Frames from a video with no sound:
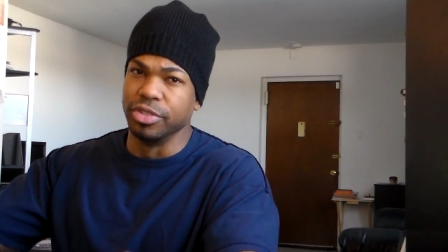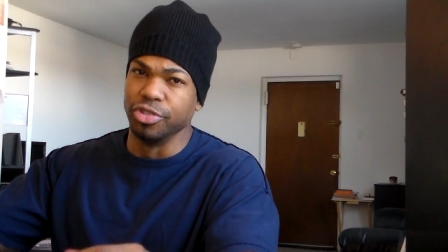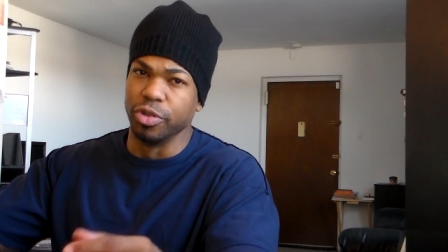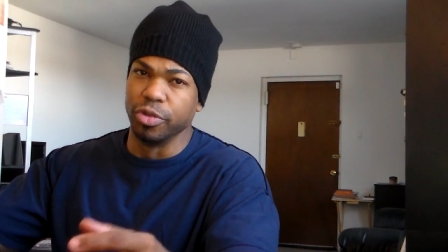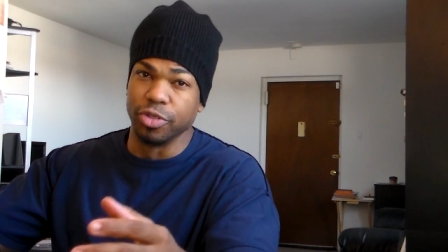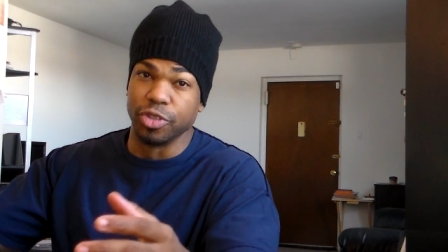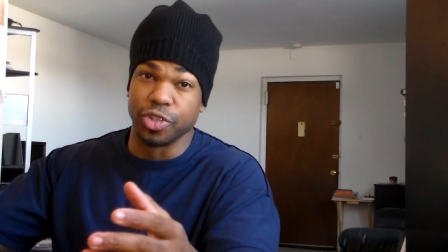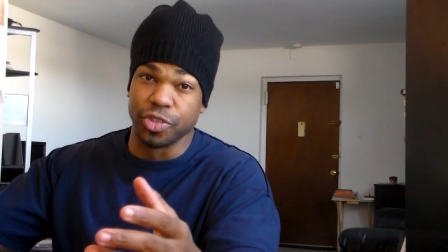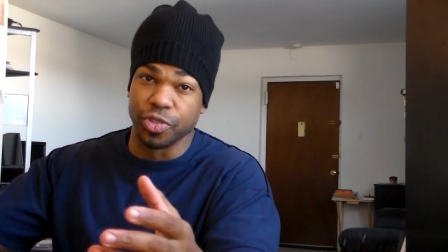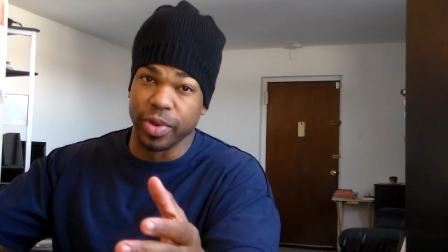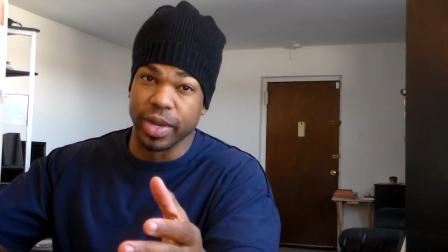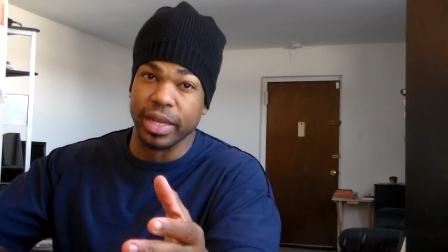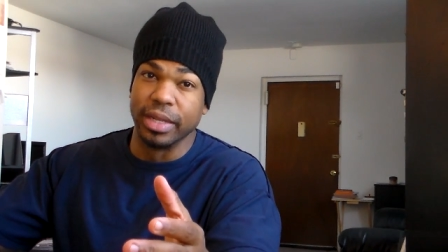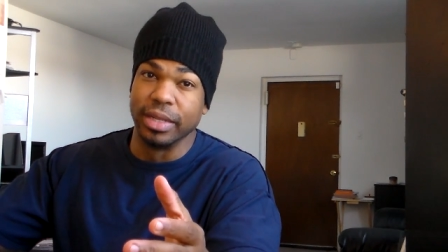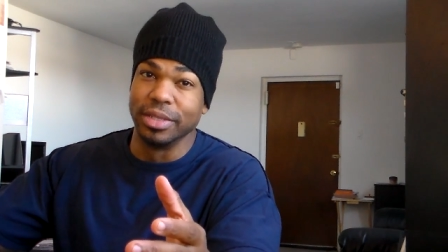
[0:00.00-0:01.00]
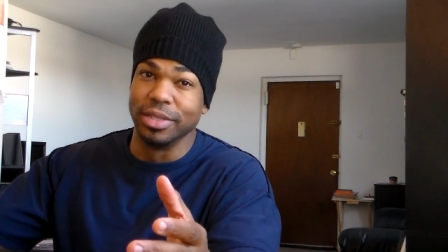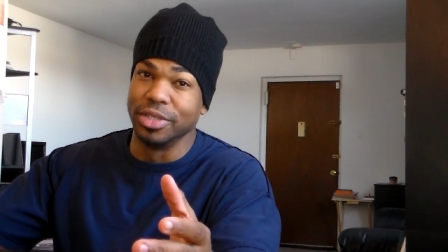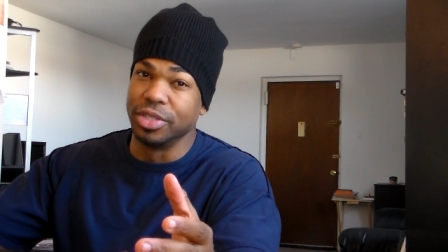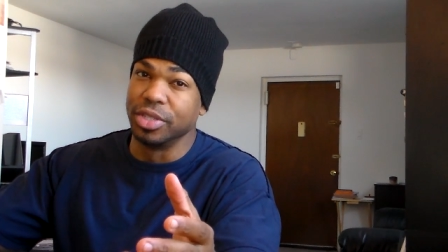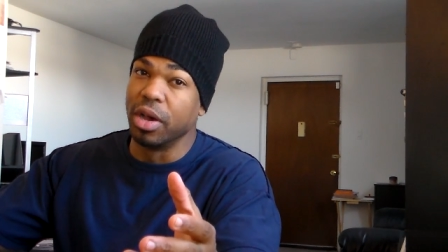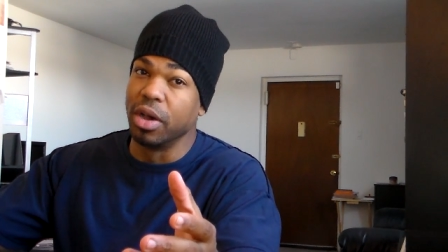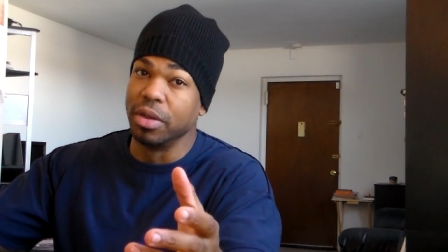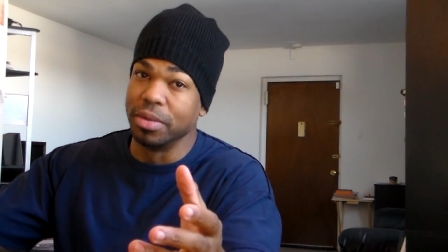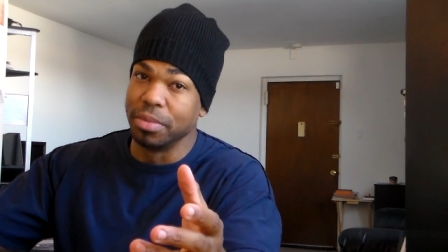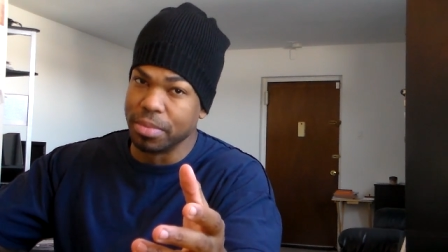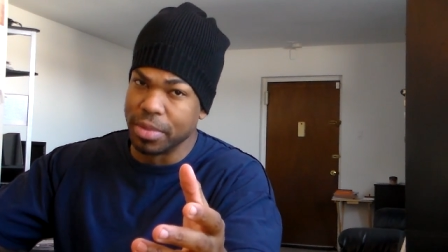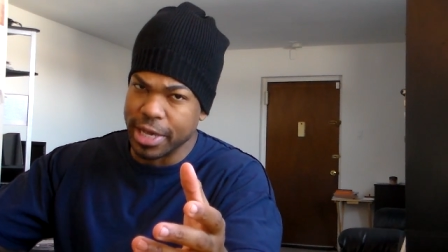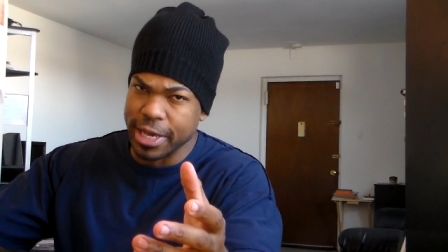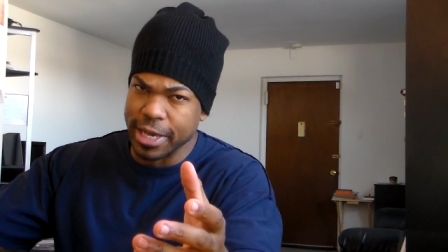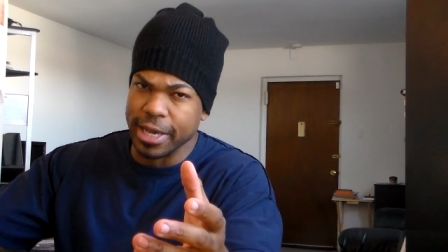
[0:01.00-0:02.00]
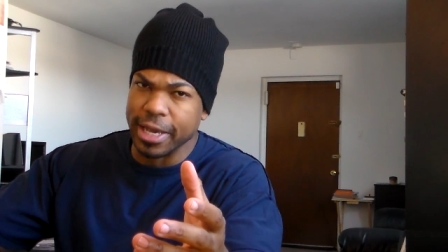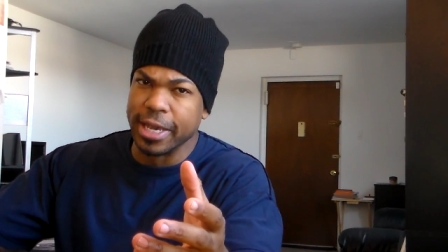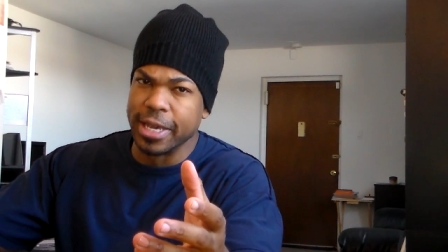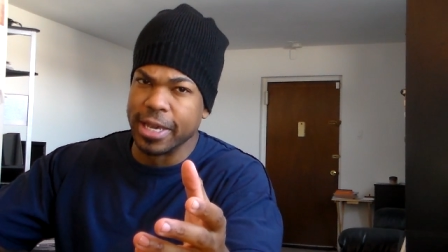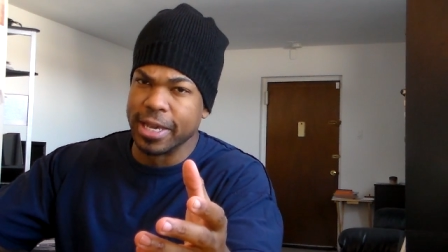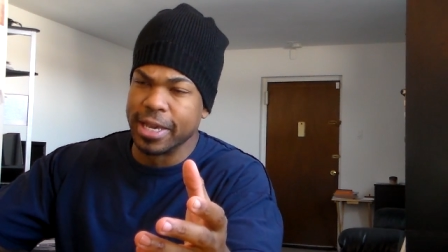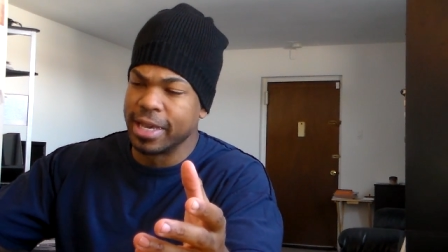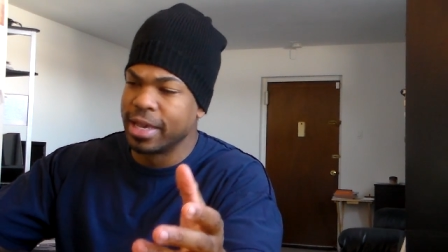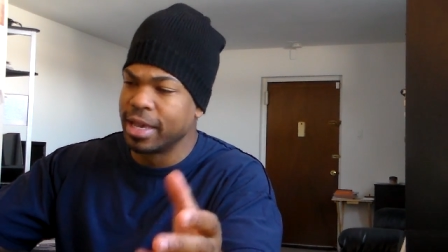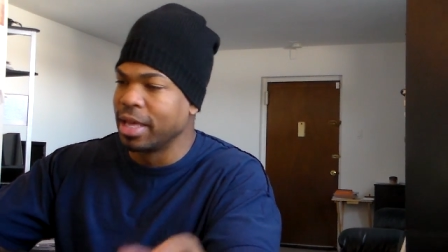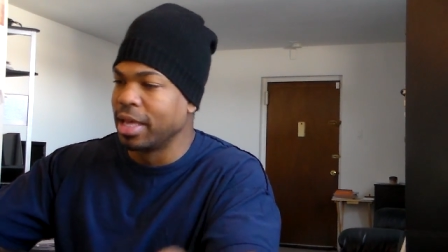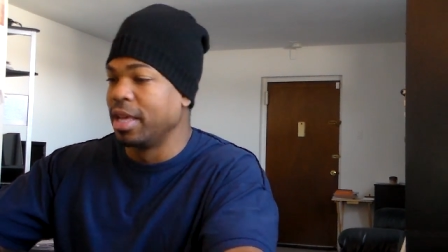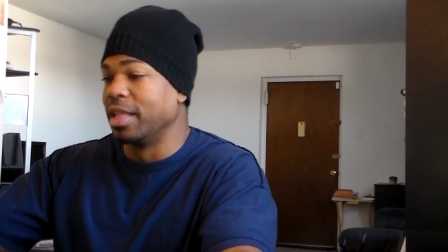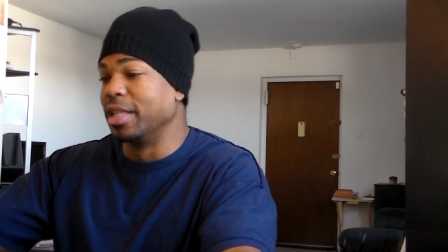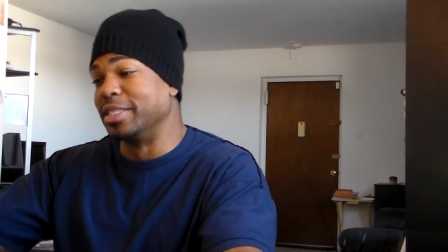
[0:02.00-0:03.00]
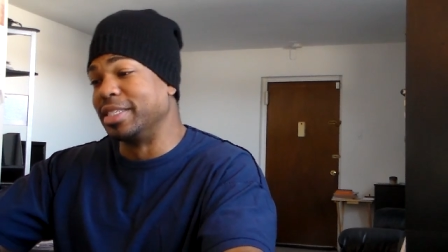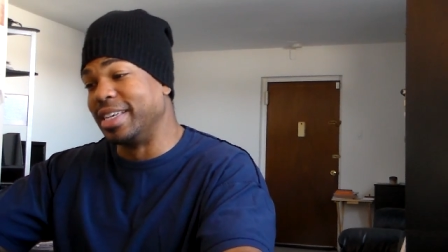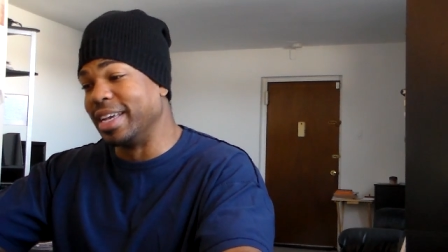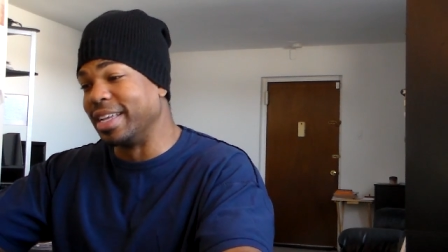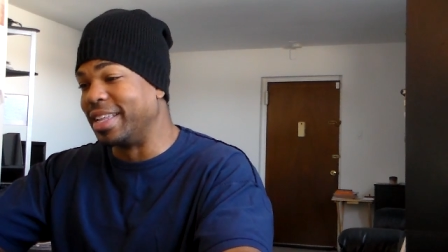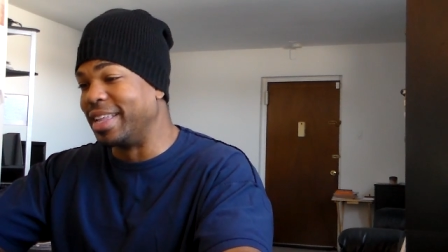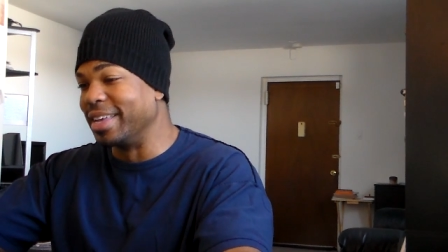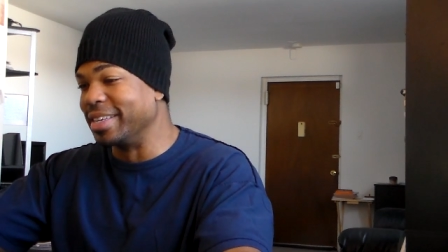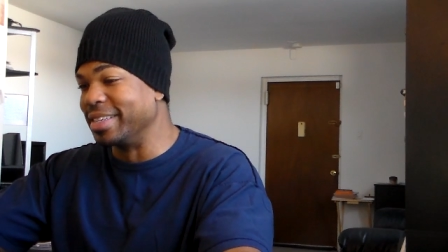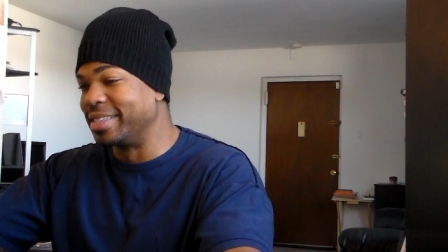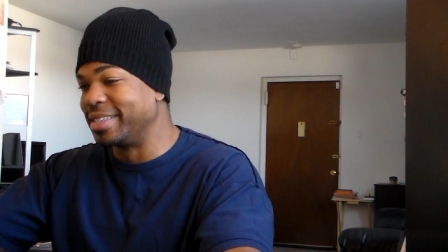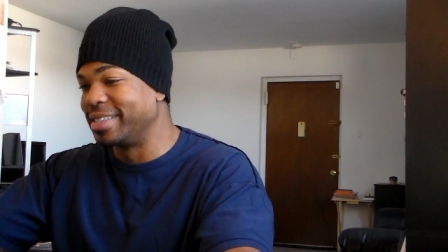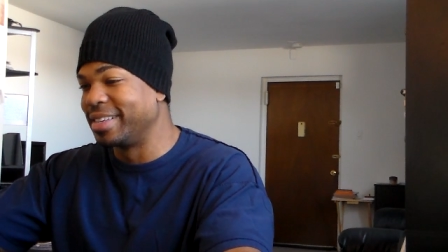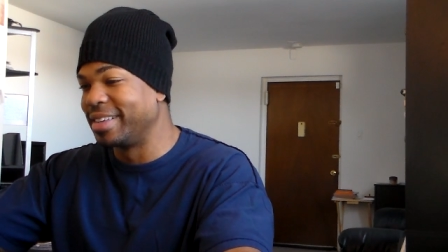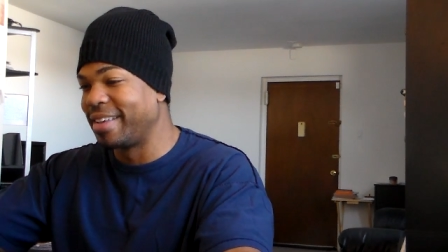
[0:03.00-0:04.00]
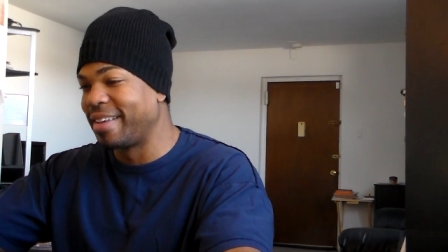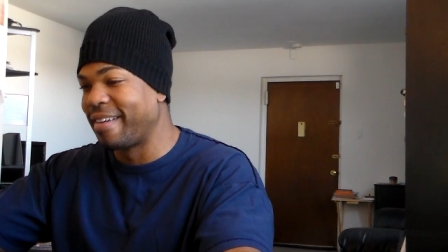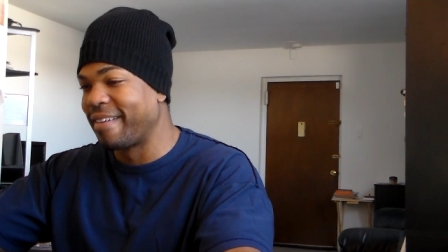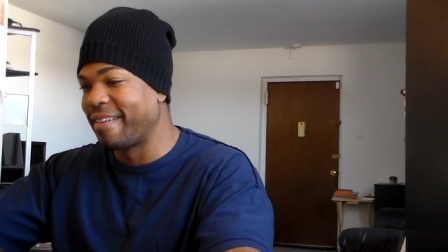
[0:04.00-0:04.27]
no strings on me. Let's get this.